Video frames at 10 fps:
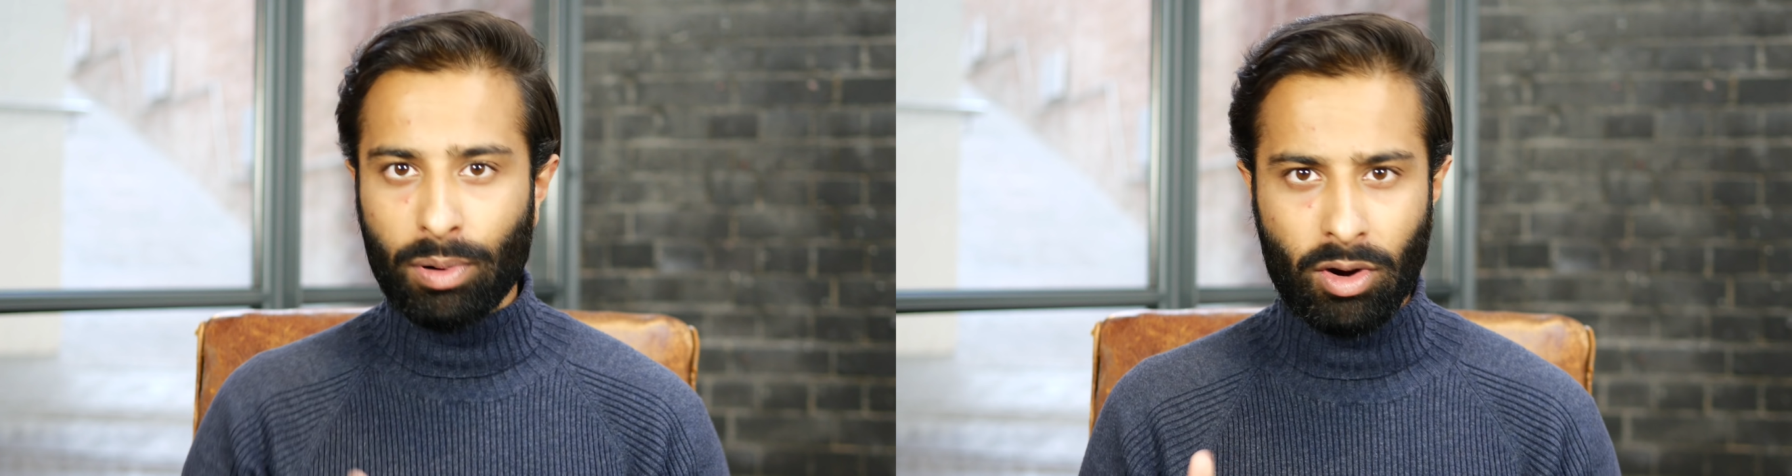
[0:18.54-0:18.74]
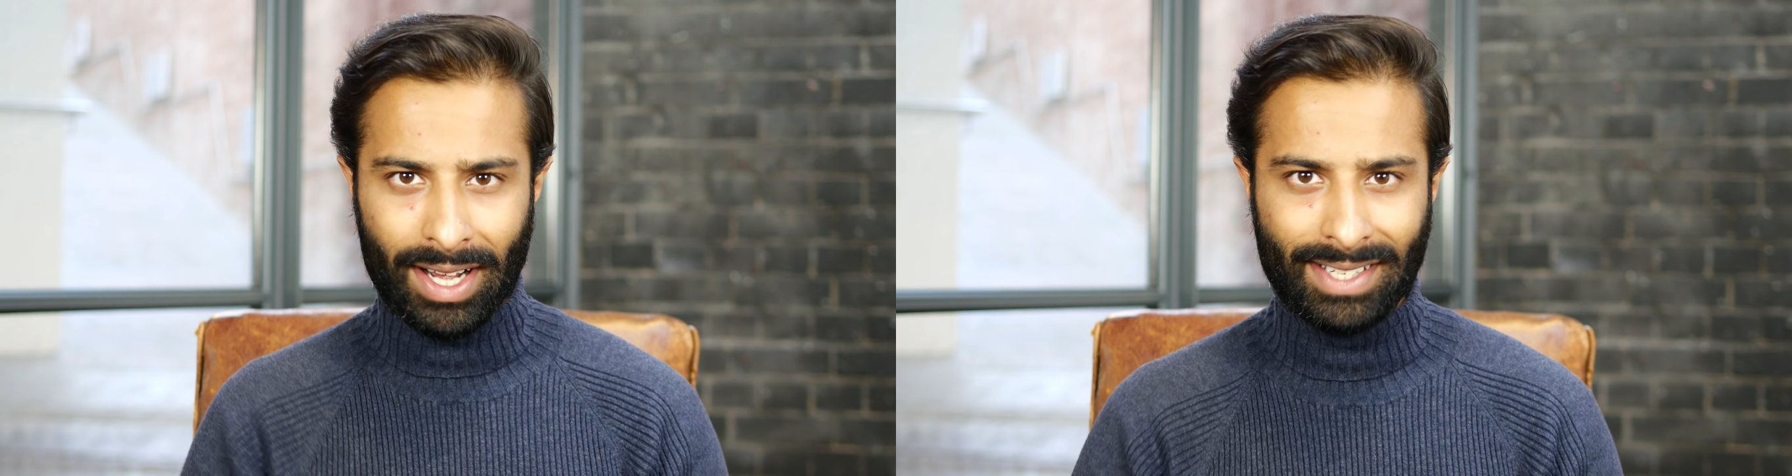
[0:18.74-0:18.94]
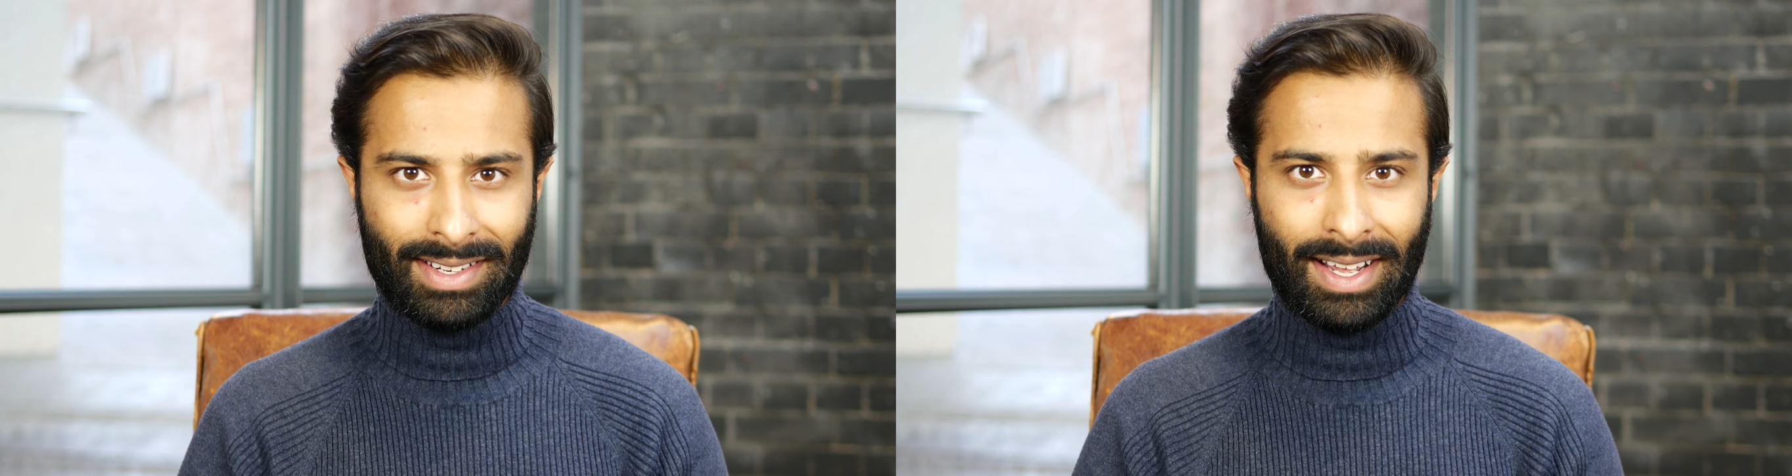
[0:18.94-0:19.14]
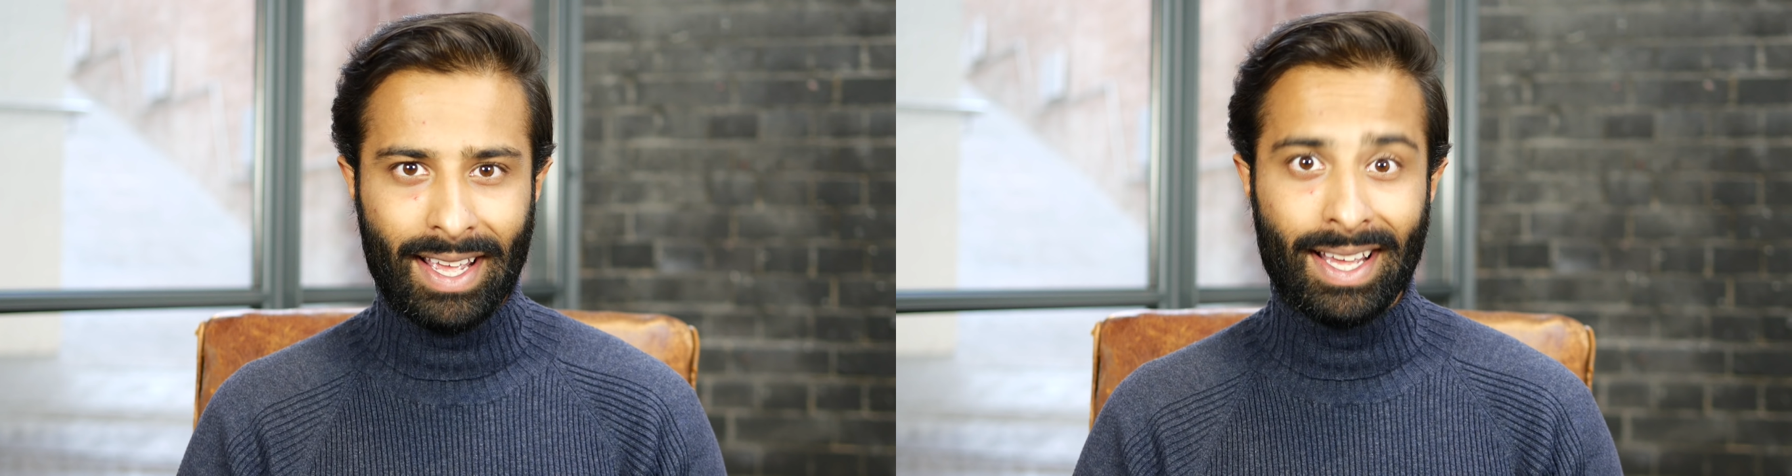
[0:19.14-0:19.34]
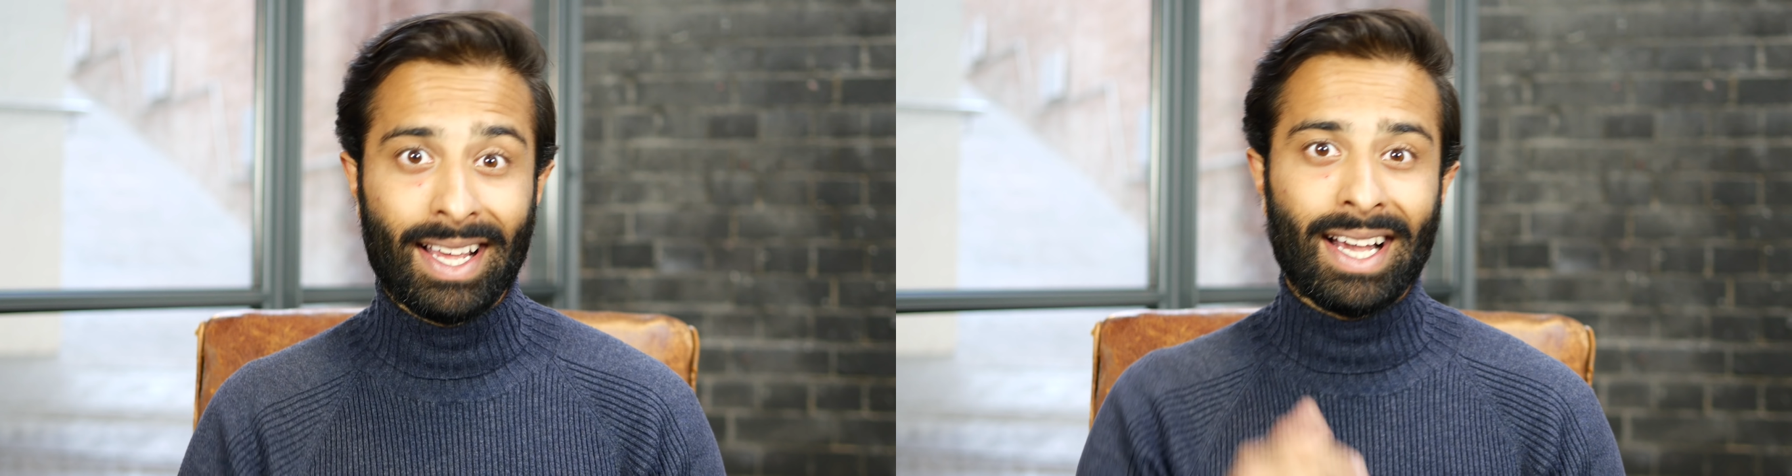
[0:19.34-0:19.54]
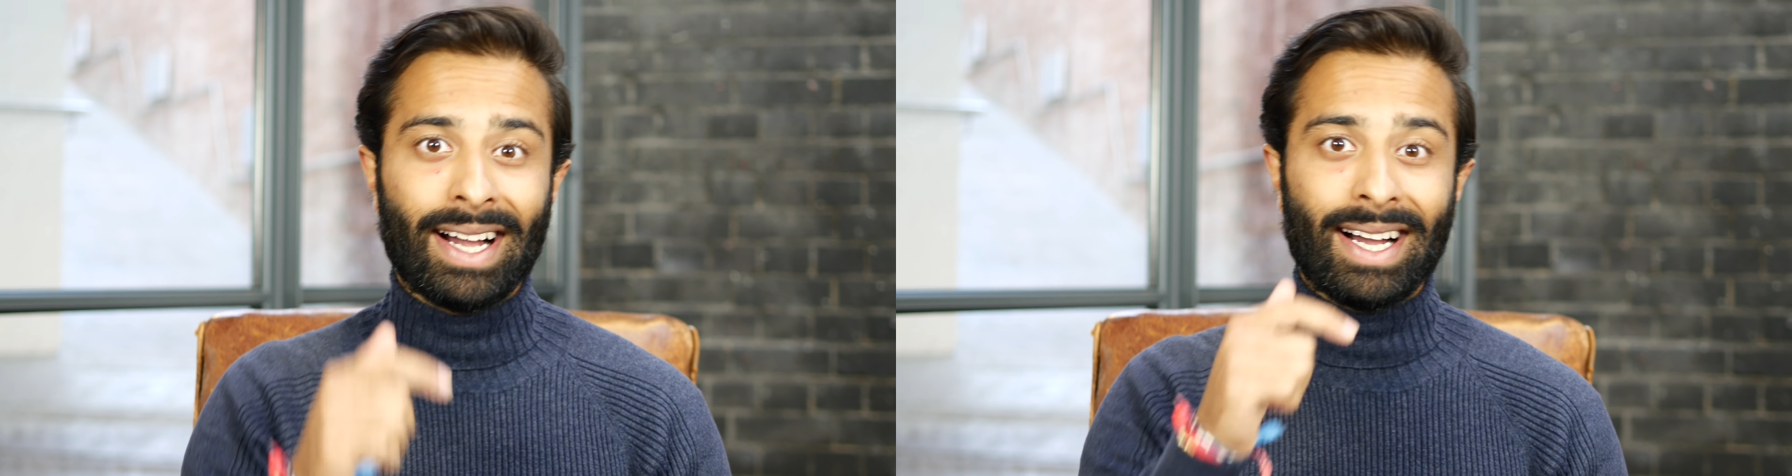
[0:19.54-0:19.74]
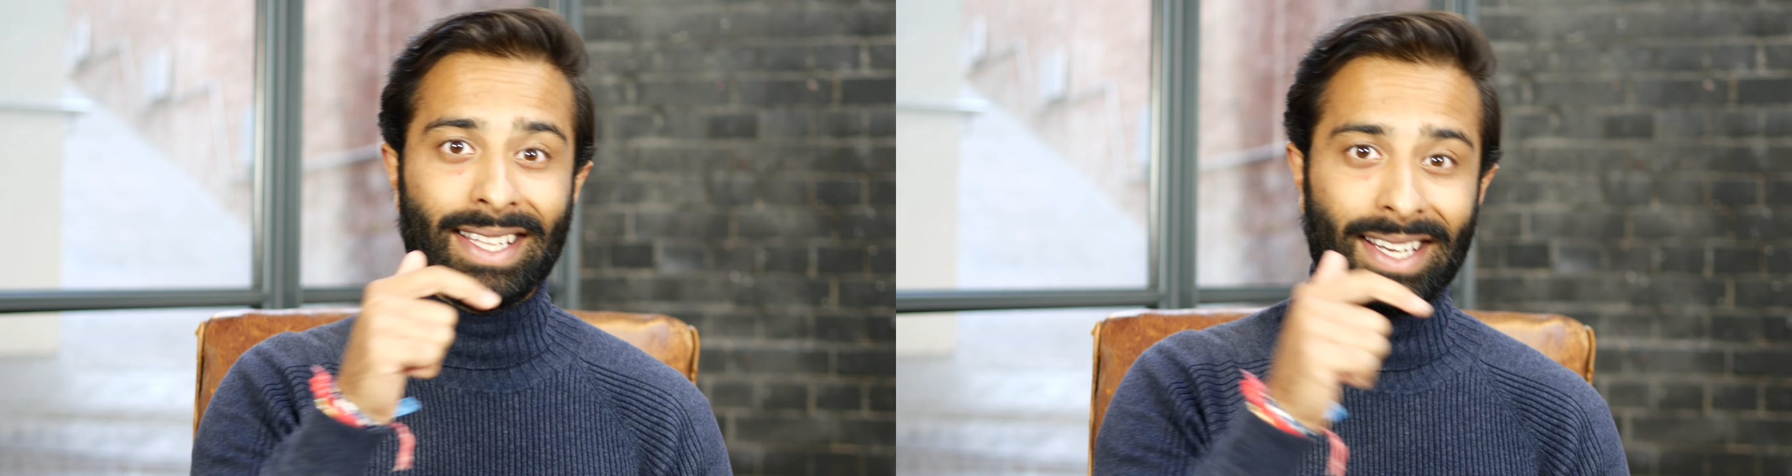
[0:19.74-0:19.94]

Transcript: procrastinate and